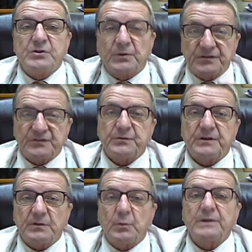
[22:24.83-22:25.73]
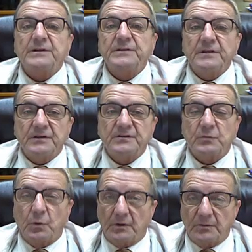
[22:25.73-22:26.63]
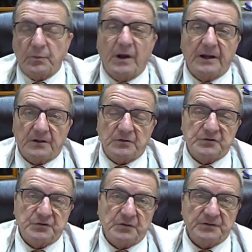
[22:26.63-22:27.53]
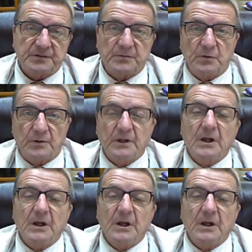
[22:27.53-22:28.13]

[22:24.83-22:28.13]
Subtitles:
What's the strength and weakness of the store, the product, or the service I'm doing?